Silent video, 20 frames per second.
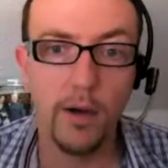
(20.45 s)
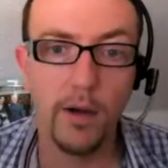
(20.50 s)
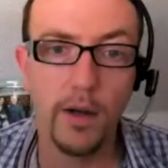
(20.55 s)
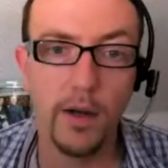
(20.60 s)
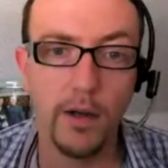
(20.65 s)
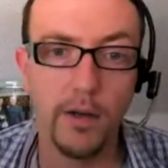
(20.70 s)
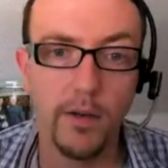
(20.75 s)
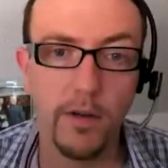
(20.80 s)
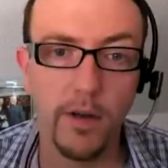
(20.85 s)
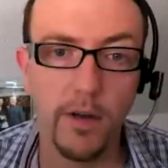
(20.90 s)

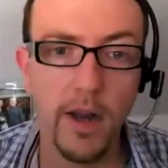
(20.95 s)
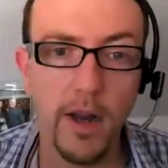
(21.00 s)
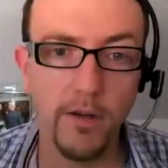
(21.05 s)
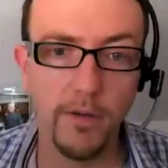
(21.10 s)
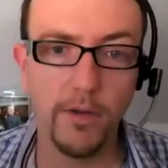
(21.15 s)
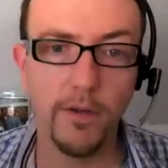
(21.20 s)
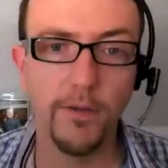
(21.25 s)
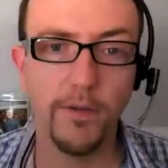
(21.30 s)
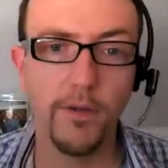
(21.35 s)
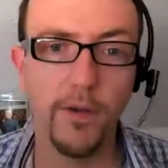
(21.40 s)
It's an
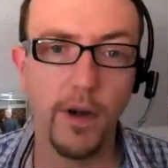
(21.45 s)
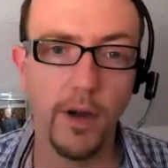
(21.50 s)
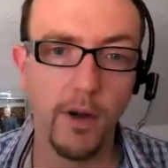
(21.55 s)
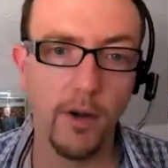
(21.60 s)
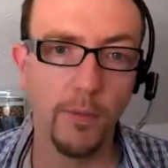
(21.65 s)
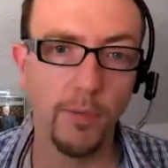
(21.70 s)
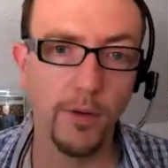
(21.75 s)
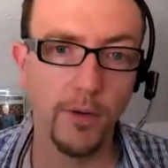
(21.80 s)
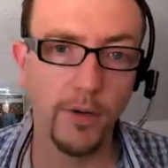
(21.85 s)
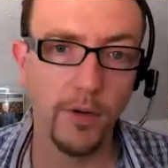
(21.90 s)
area of great
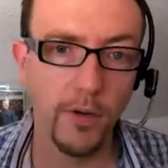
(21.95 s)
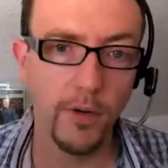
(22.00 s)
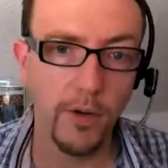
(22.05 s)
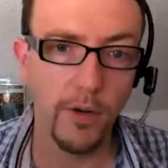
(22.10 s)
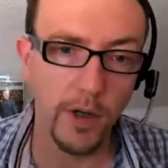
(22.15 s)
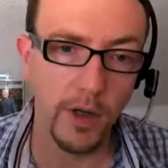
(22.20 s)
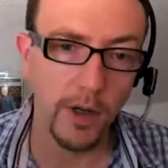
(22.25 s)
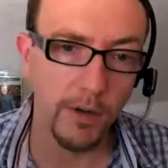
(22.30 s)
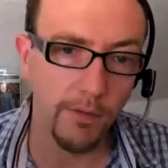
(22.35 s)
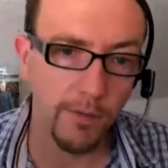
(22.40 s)

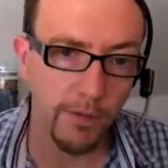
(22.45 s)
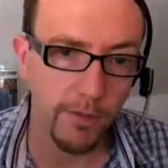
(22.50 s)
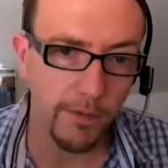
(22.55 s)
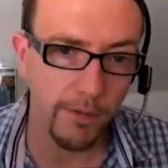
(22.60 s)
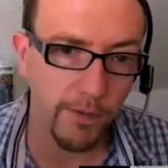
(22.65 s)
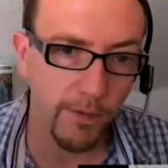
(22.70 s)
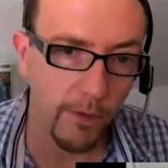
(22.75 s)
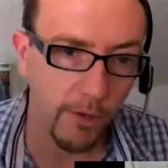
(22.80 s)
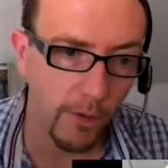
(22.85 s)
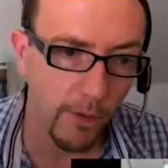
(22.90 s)
opportunity
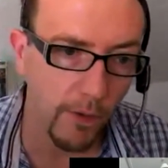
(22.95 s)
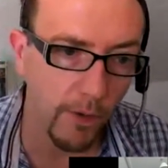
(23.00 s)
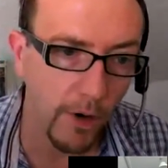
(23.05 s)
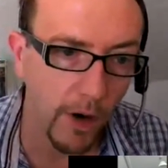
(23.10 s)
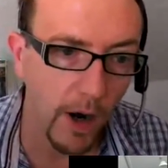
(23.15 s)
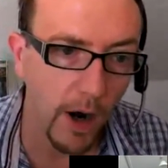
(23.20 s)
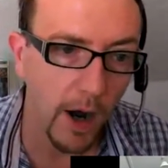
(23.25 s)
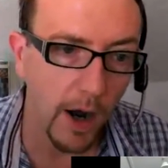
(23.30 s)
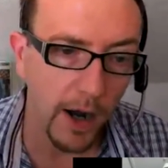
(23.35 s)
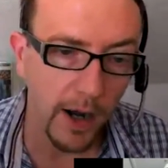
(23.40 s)
for
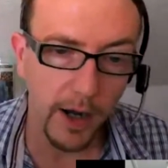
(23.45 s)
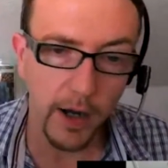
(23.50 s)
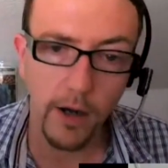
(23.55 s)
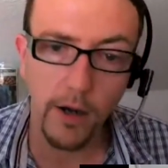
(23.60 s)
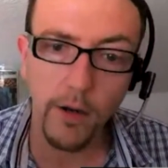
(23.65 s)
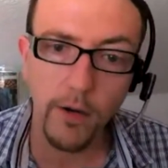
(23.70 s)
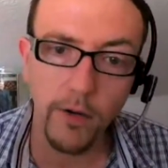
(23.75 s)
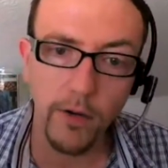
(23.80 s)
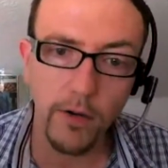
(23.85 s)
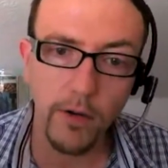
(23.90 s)

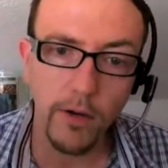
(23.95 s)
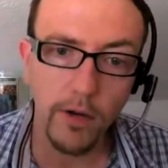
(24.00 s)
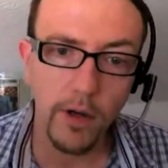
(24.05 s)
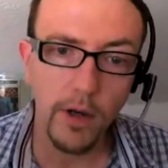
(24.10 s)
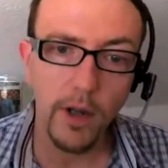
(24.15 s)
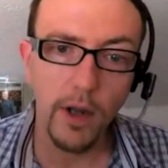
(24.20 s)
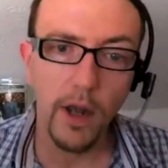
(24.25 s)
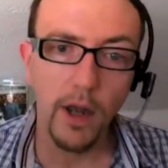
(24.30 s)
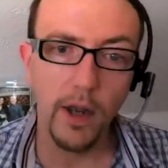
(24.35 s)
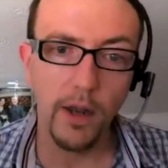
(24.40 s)
inclusion
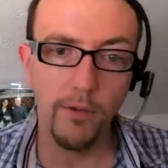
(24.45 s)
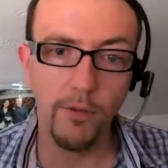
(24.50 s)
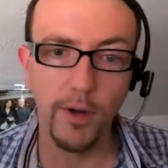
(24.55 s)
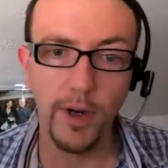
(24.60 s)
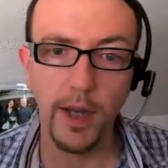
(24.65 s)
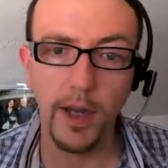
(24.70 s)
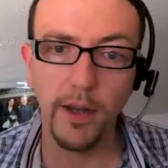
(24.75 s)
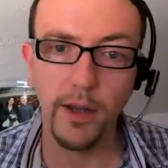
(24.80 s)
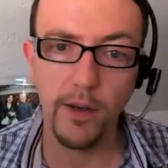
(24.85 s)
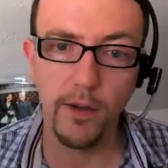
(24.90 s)
if we
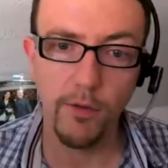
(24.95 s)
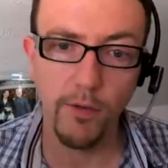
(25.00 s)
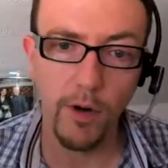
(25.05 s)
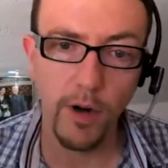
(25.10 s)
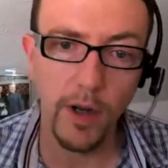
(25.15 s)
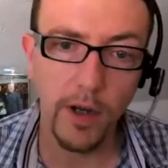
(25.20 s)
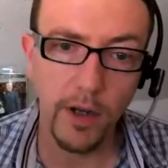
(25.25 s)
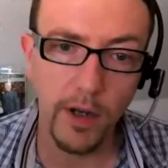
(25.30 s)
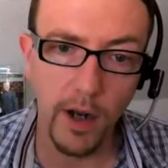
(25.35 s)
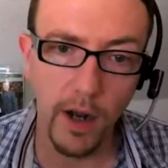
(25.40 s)
get this
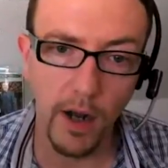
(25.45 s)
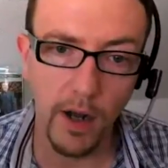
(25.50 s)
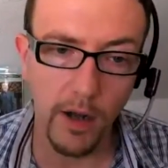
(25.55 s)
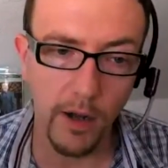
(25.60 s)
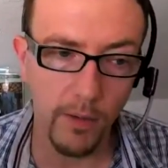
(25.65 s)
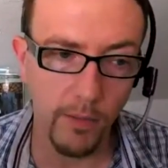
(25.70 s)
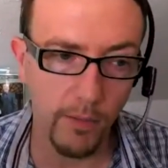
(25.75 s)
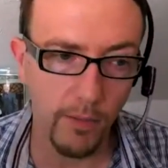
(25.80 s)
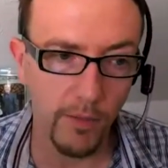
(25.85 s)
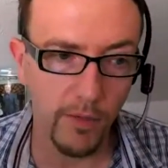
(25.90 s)
right.
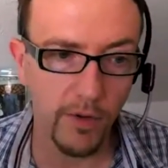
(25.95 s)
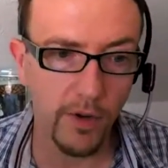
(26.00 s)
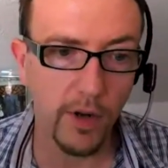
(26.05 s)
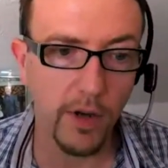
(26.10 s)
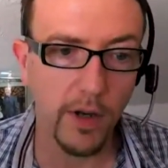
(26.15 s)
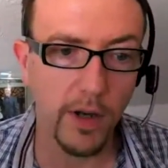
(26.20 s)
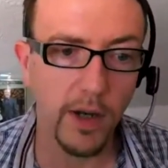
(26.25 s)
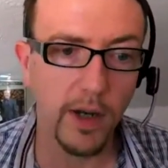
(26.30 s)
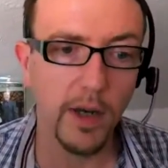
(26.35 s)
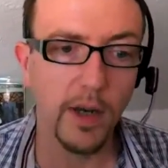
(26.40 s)

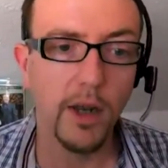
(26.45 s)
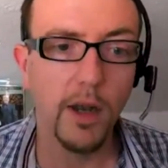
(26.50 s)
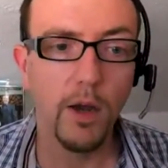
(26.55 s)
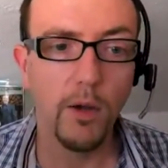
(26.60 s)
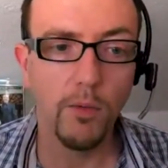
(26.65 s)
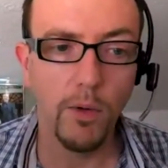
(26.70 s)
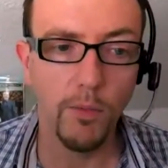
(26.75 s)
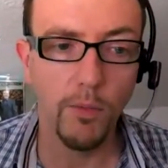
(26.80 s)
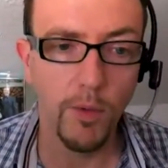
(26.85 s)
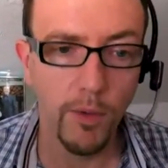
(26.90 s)
Certainly
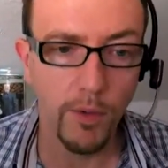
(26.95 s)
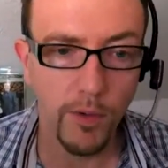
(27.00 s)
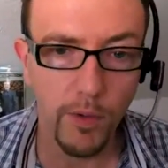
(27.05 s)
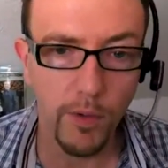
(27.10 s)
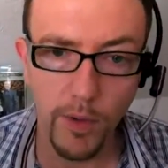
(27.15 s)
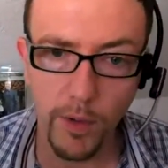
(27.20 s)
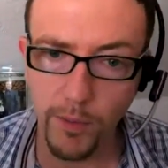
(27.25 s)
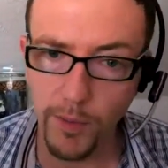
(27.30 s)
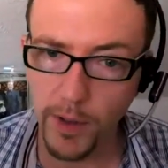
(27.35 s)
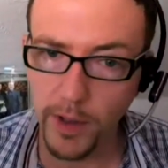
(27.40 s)
when we were
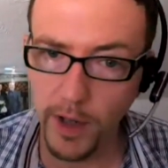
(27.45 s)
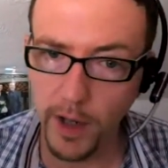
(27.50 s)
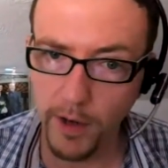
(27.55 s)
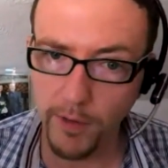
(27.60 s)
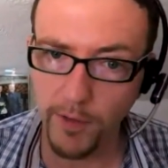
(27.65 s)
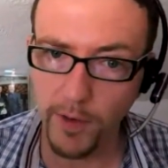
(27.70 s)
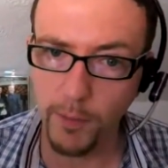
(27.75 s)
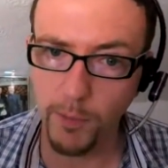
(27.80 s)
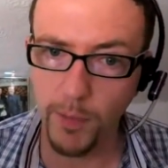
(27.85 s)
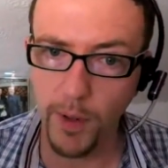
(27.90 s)
talking with
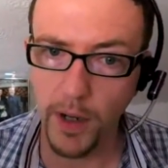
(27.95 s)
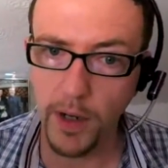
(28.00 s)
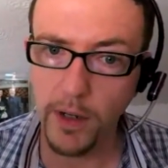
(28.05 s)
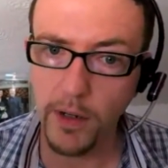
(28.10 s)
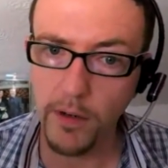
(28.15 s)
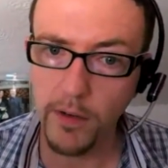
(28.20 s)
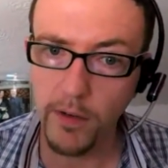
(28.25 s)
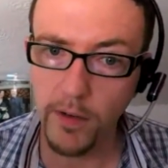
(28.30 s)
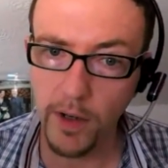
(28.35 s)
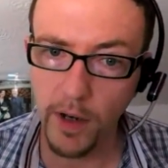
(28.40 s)
David
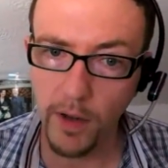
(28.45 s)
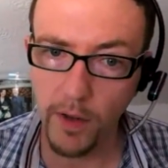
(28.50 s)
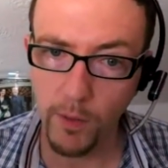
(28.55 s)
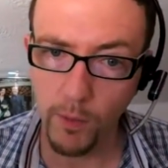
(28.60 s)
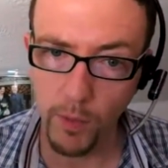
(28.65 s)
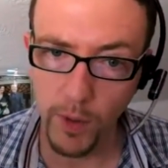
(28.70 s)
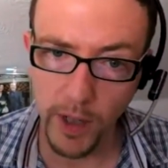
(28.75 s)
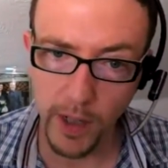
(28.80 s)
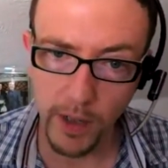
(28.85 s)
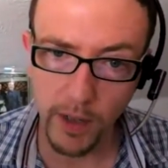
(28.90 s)
Baines the other
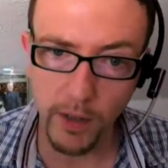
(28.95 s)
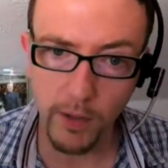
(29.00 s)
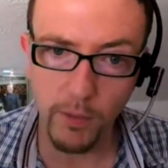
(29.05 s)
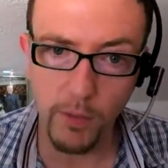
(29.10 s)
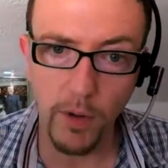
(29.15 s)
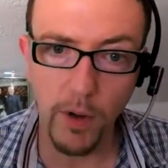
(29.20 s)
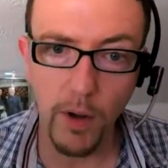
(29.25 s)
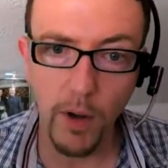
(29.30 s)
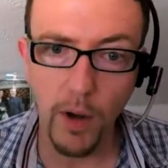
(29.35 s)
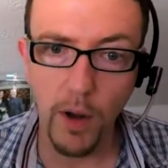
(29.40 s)
week,
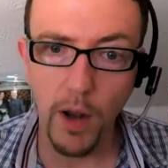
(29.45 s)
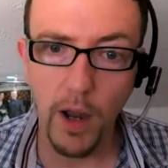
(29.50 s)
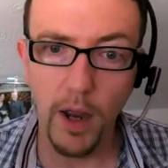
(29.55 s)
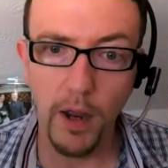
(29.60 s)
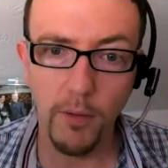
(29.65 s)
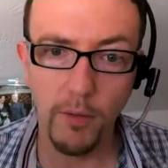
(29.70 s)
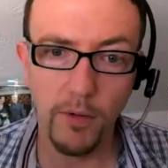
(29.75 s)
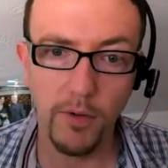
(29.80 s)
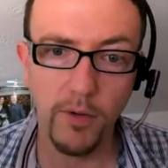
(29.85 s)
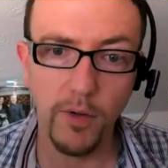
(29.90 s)

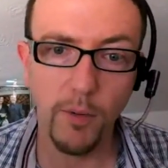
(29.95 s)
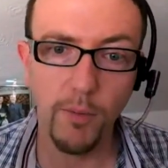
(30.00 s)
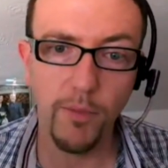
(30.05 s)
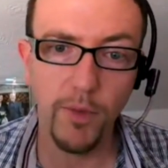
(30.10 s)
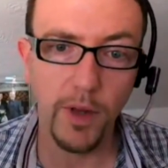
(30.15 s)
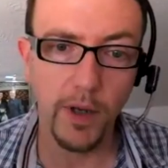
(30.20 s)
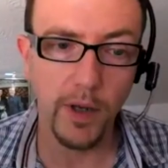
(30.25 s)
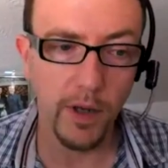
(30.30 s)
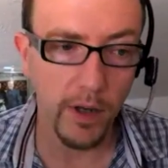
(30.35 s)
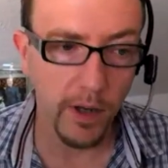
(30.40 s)
it was
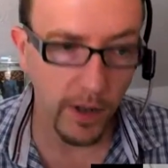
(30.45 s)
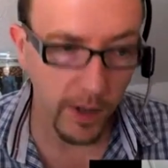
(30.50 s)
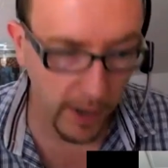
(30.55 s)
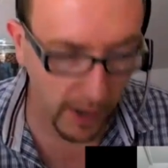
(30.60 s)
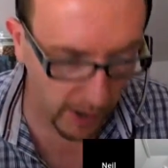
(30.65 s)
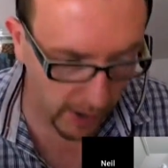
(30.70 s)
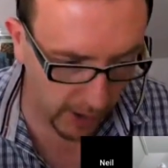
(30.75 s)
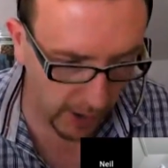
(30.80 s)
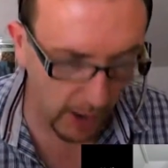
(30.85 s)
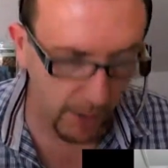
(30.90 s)
something
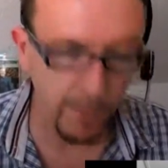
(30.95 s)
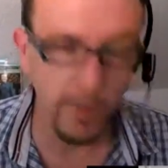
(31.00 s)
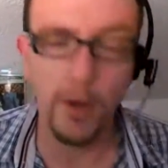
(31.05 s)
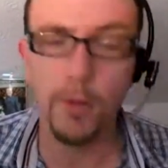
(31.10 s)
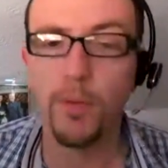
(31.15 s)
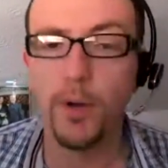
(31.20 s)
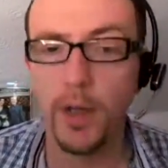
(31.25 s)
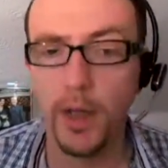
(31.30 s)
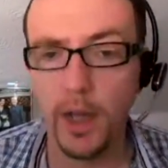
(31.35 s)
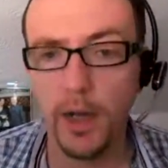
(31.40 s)
that came
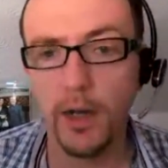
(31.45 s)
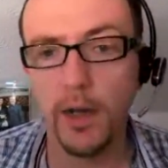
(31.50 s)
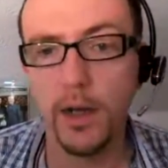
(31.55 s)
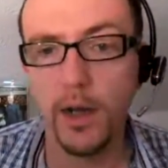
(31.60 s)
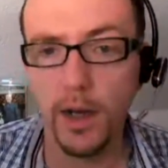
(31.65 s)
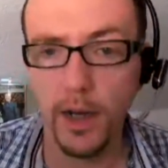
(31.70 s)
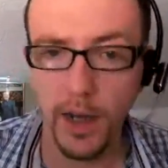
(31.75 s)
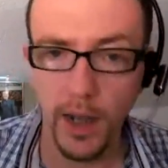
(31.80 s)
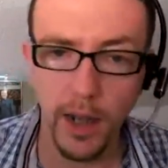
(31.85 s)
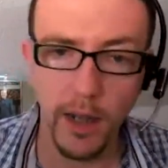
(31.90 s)
up again and
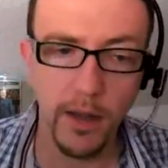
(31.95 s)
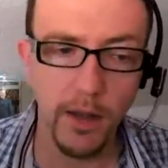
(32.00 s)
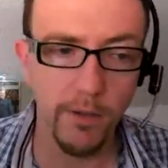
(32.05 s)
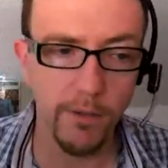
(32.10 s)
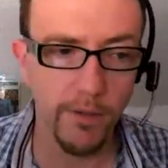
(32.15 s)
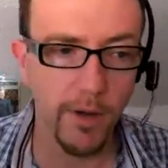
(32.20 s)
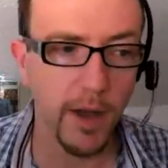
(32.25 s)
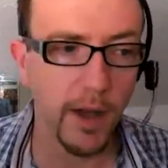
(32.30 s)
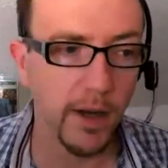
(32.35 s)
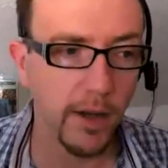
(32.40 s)
again, the
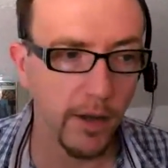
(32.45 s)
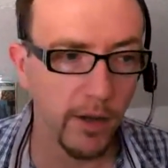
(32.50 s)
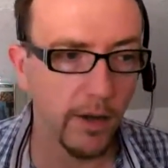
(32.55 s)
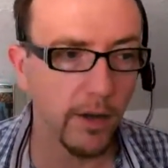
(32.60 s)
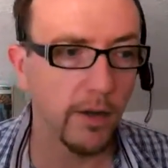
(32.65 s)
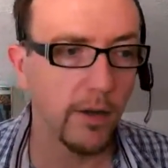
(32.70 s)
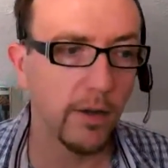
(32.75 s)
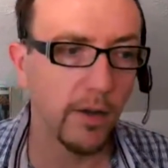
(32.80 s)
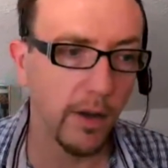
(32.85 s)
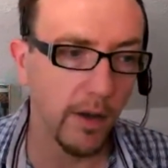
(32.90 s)
fact
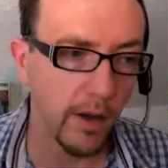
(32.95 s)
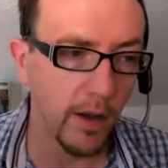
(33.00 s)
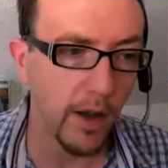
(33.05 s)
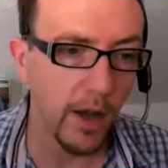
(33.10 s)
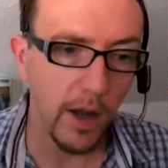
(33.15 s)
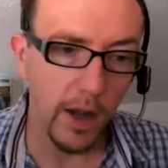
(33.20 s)
that